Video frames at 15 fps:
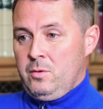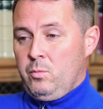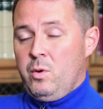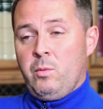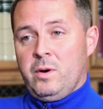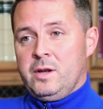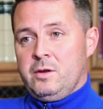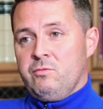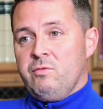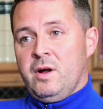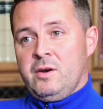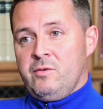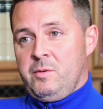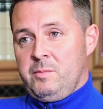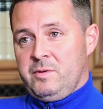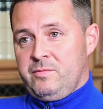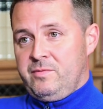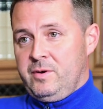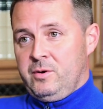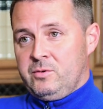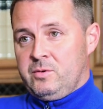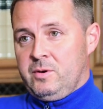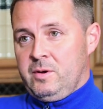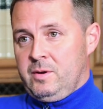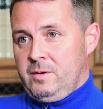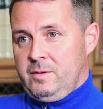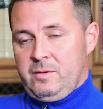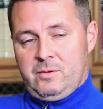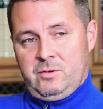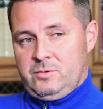We wanted a runner in midfield,
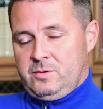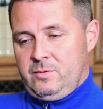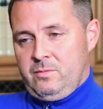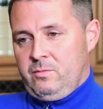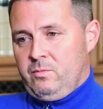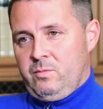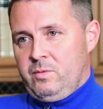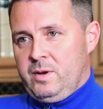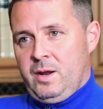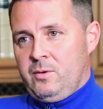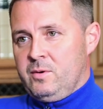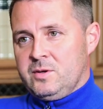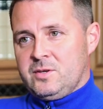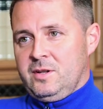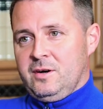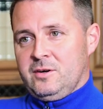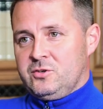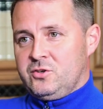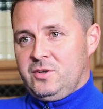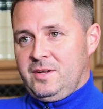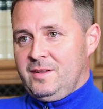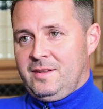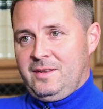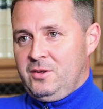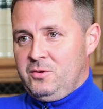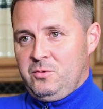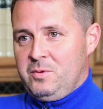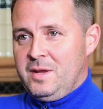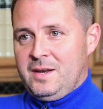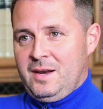because we noticed last year
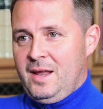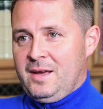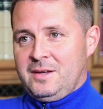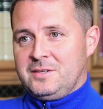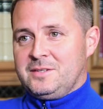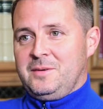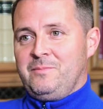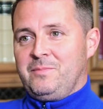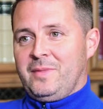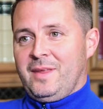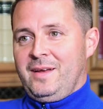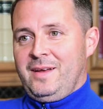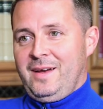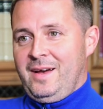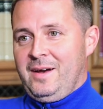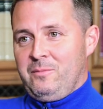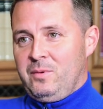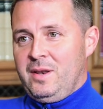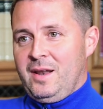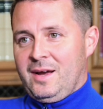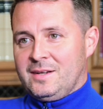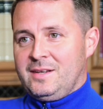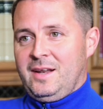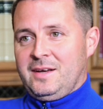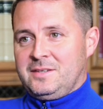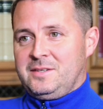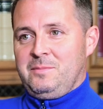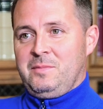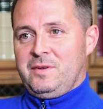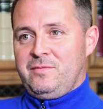you need legs, and we lacked
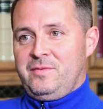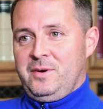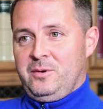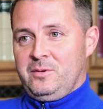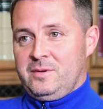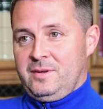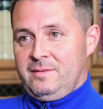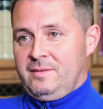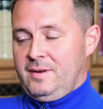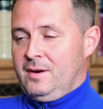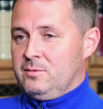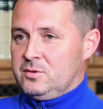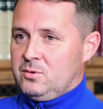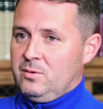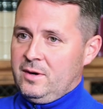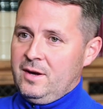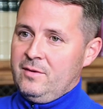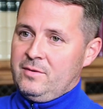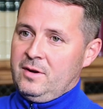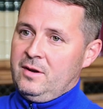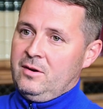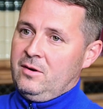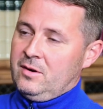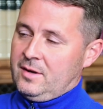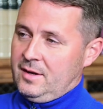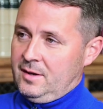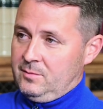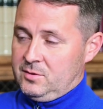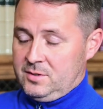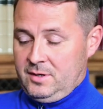legs in midfield, and that was quite evident a lot of games.